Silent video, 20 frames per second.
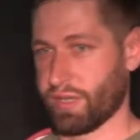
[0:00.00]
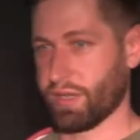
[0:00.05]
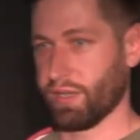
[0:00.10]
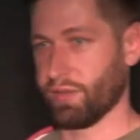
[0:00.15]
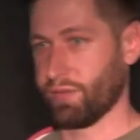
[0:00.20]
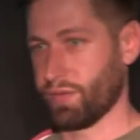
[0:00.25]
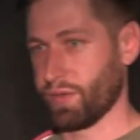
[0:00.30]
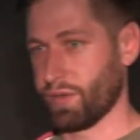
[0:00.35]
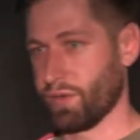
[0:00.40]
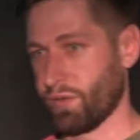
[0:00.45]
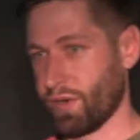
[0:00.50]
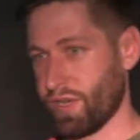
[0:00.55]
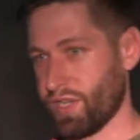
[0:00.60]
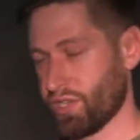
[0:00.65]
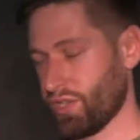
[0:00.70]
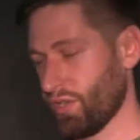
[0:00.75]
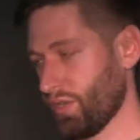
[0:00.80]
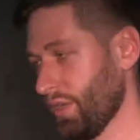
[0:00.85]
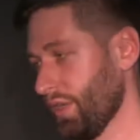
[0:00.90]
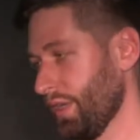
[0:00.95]

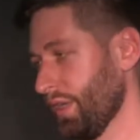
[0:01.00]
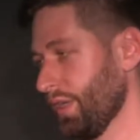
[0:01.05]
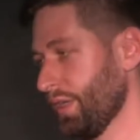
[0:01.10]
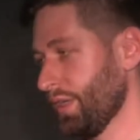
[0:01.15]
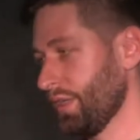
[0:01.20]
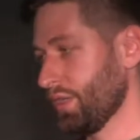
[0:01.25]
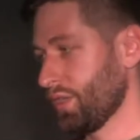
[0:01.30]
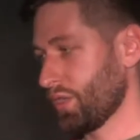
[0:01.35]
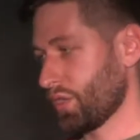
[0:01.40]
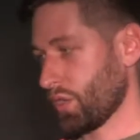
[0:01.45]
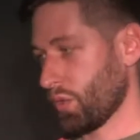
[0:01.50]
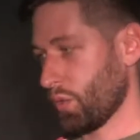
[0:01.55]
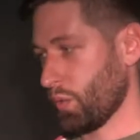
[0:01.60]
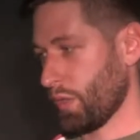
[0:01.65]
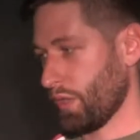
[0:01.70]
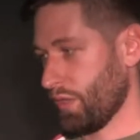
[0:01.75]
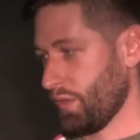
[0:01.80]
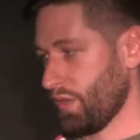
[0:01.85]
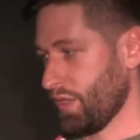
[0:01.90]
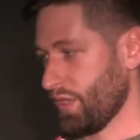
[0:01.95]
configuration. So
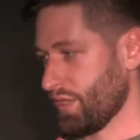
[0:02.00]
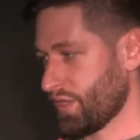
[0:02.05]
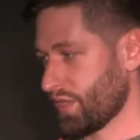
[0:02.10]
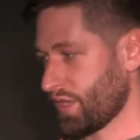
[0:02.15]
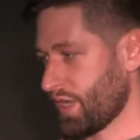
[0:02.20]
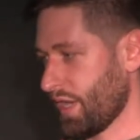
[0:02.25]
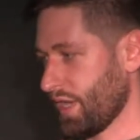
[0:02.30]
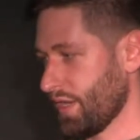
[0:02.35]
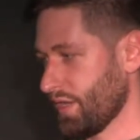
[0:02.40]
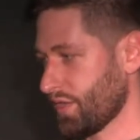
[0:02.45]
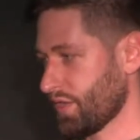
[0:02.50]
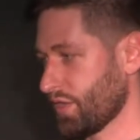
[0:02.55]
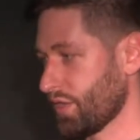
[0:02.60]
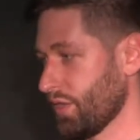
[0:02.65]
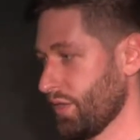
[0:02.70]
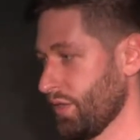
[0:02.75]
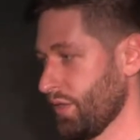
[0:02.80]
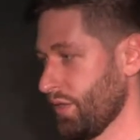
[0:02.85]
in this case,